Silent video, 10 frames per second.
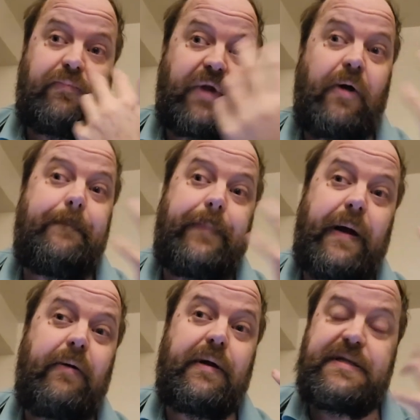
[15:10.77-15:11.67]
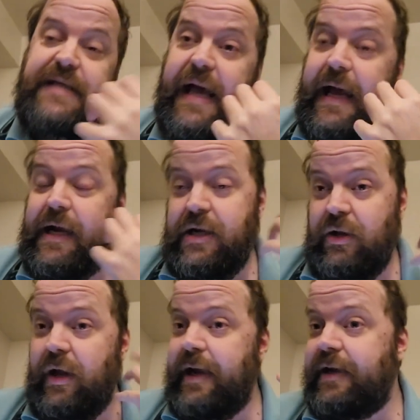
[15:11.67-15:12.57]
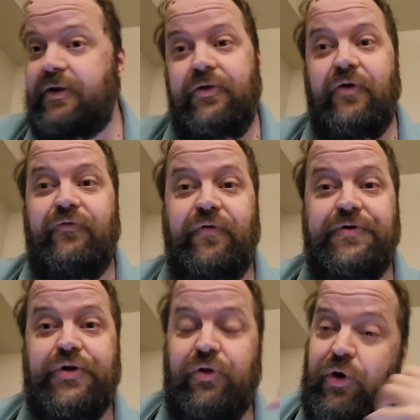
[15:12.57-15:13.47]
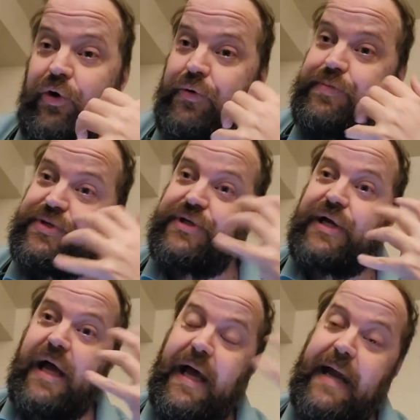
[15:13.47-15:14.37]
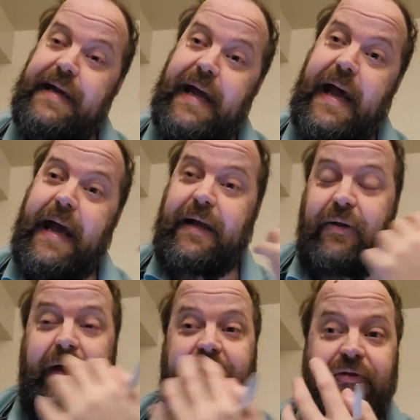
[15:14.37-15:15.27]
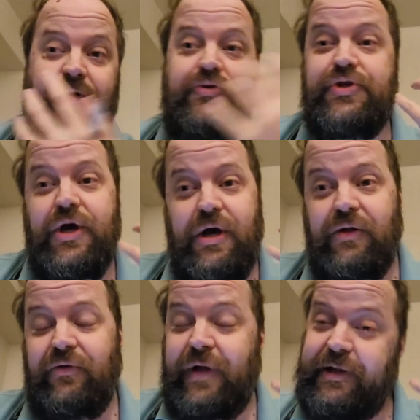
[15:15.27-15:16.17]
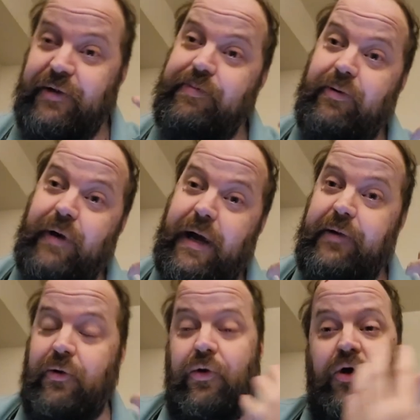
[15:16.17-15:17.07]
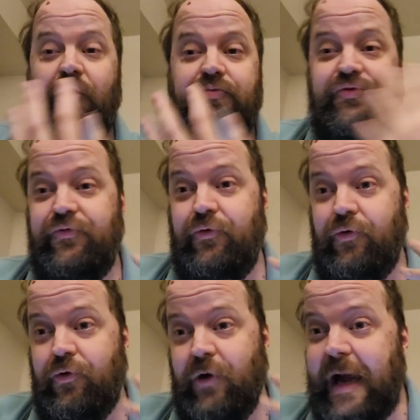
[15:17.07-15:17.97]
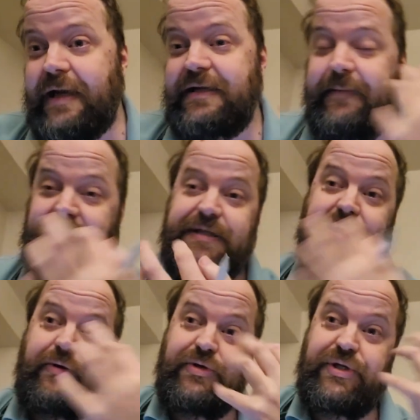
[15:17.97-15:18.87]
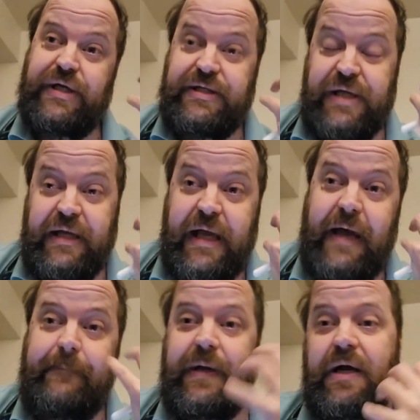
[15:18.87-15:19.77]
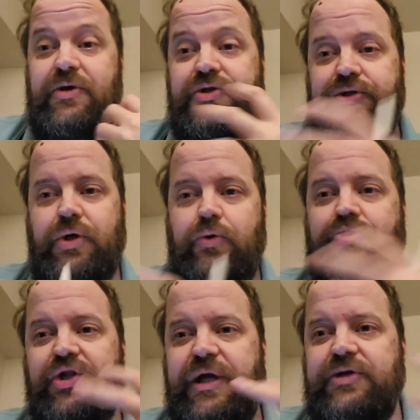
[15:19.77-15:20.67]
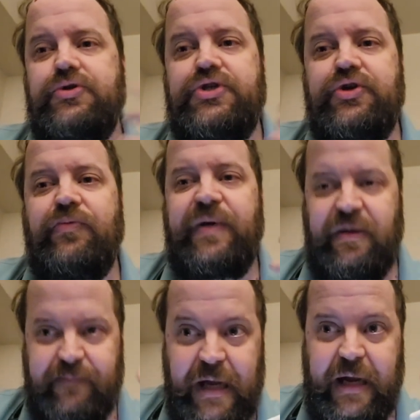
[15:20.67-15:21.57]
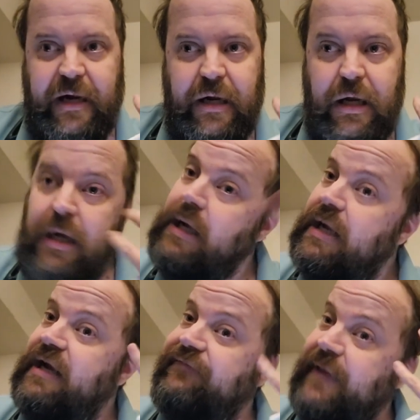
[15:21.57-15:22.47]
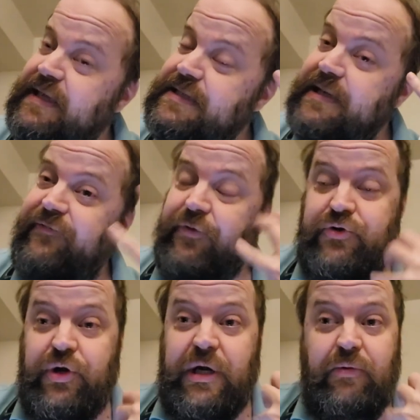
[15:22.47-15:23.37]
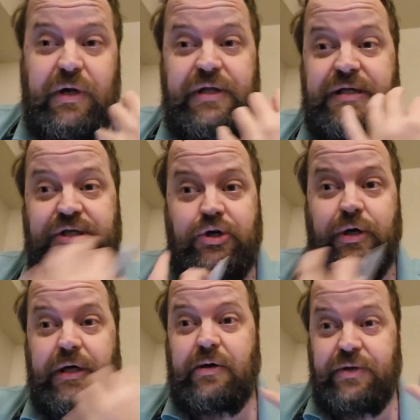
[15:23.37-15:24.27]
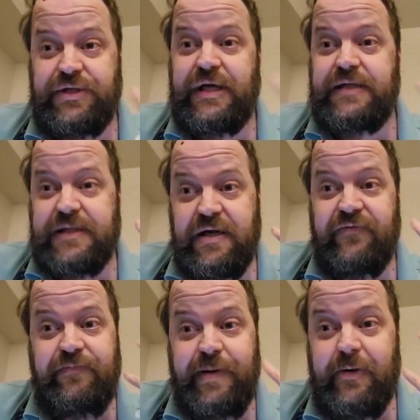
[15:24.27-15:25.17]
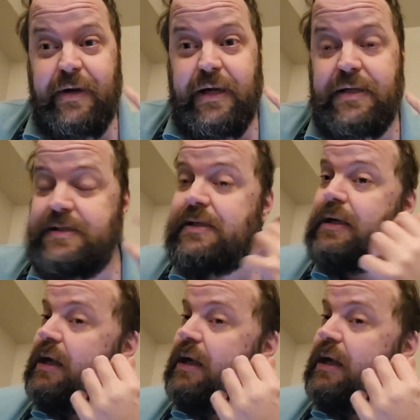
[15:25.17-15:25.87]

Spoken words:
Their parents act like their frontal lobes and act like those, like the parietal lobes for academic skills and things like that, because those links are still being made. If they suffer during one of these critical sensitive periods,